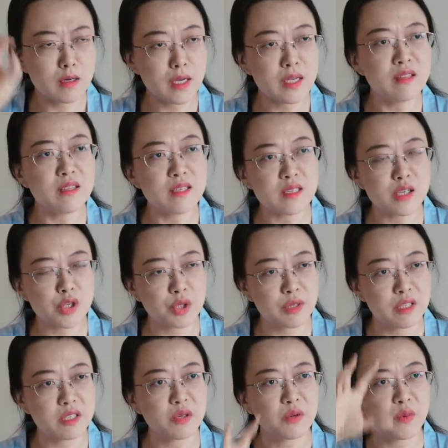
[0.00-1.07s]
are in this
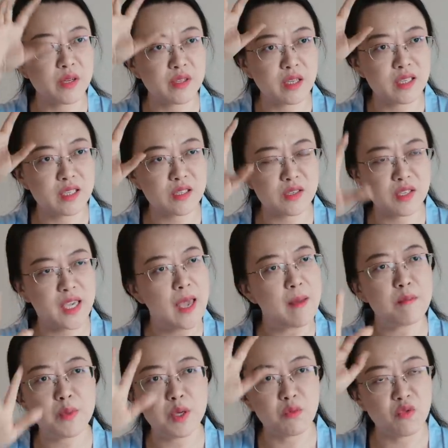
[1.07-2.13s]
situation where they just
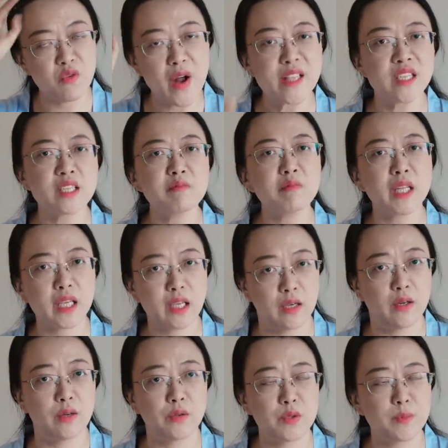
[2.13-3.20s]
can be randomly
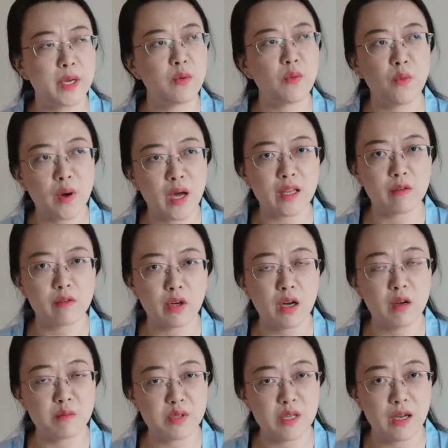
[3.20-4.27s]
killed by whatever
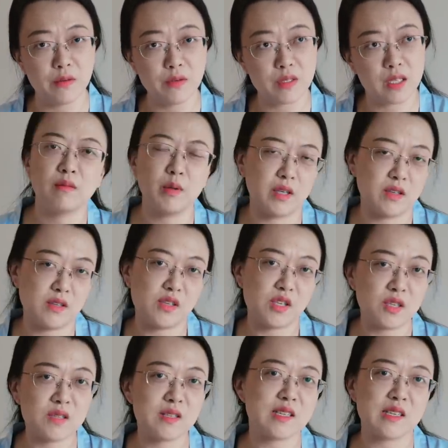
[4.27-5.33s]
comes out because
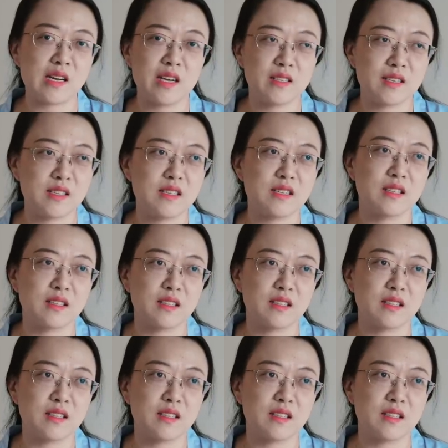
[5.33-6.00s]
you decided